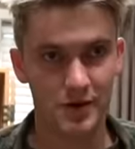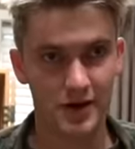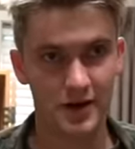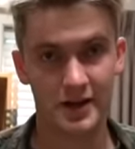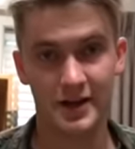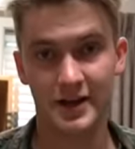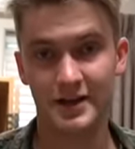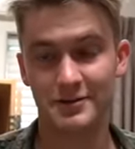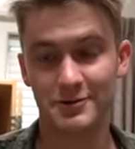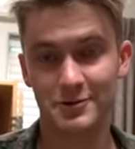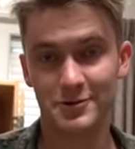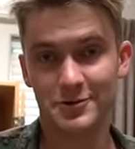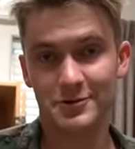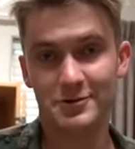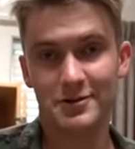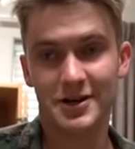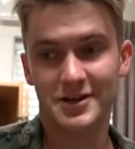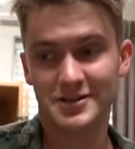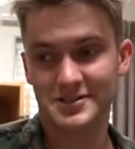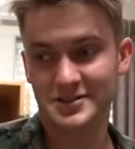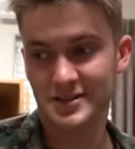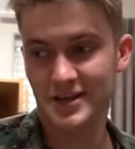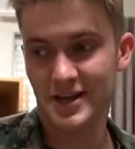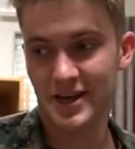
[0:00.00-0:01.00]
But I learned a
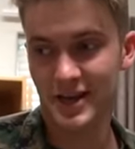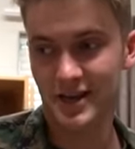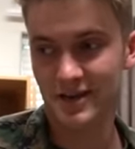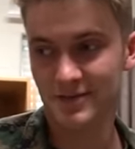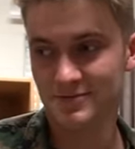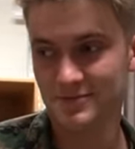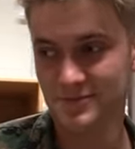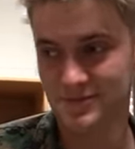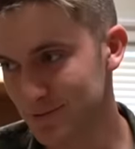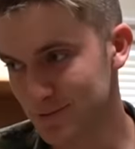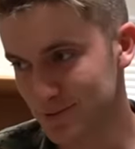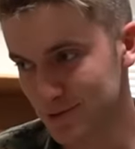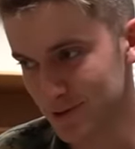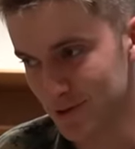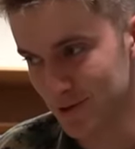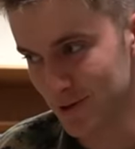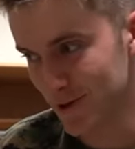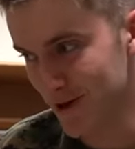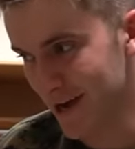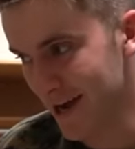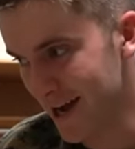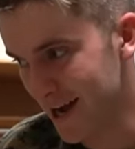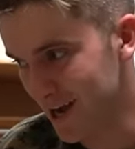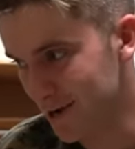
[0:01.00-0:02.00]
lot today. I'm
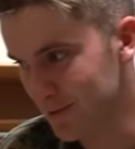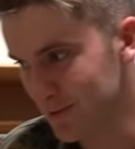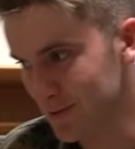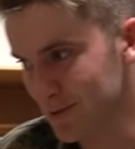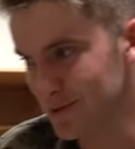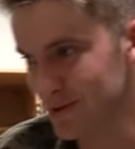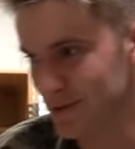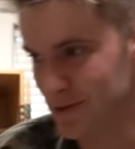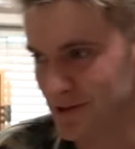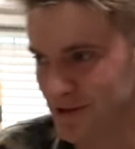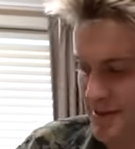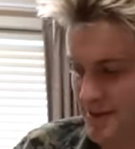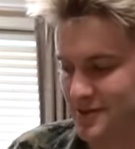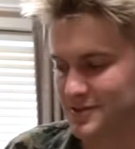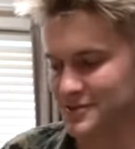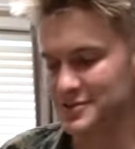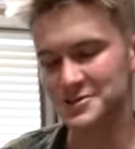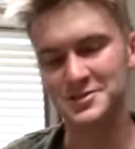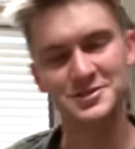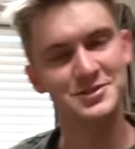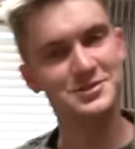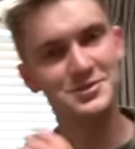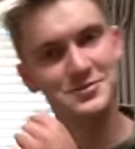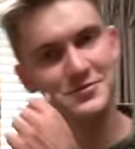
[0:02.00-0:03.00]
sure I will think
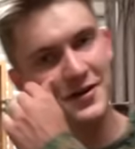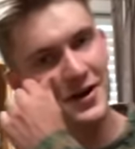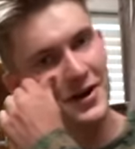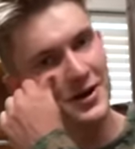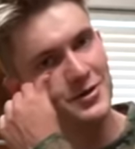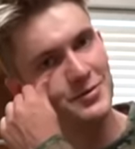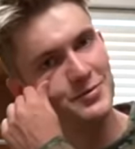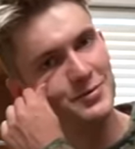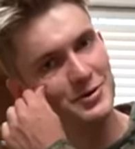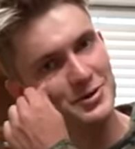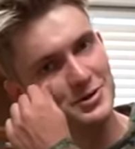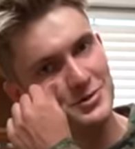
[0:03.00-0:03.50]
this is a valuable